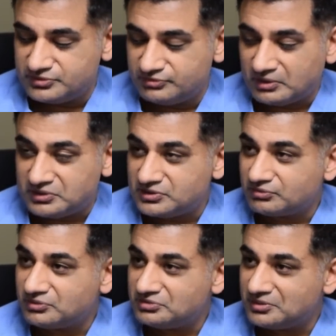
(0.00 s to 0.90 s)
very
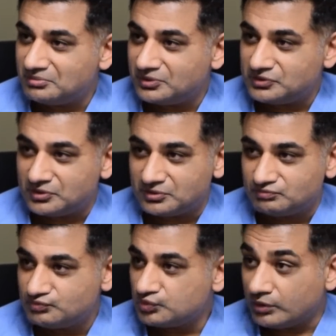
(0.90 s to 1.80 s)
different than when you're
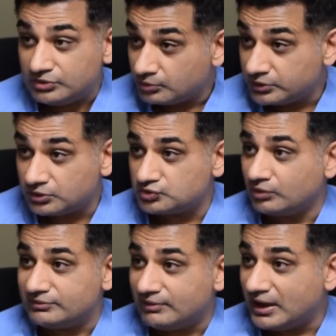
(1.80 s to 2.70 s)
23 or
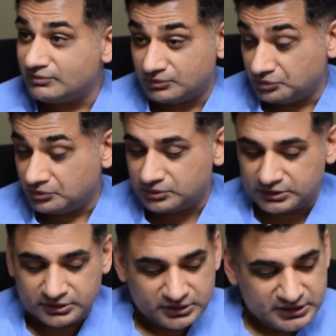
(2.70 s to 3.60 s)
25 or
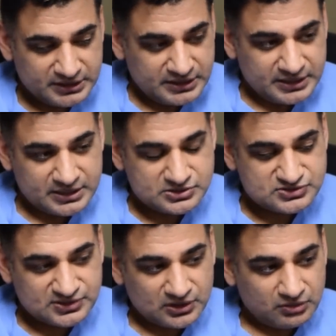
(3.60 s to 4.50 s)
30. And
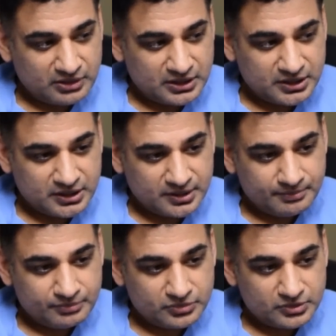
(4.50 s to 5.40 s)

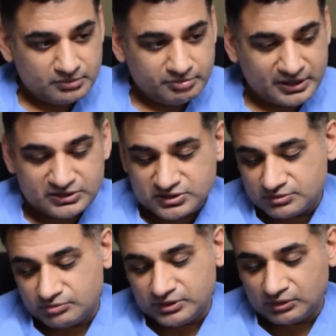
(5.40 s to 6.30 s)
so... But I
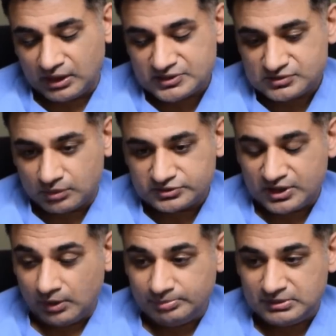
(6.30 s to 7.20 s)
did realize I wanted to
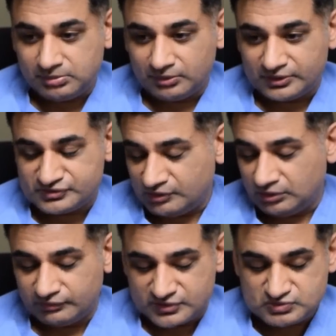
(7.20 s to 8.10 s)
help people, as
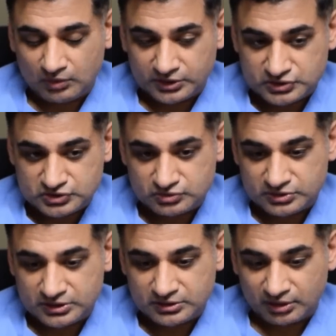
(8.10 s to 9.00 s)
all of us want to do
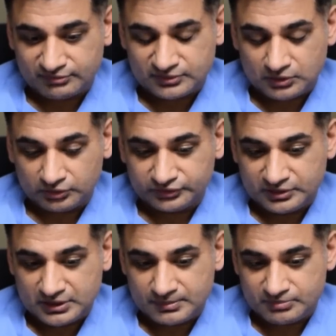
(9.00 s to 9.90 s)
in our field,
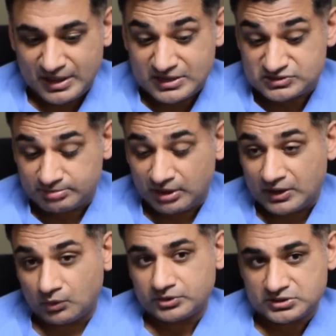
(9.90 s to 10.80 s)
and that is the
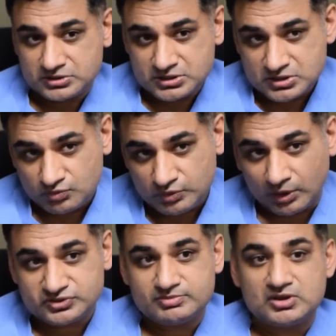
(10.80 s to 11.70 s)
priority. We
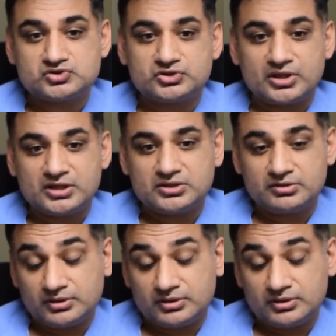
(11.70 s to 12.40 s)
want to make sure that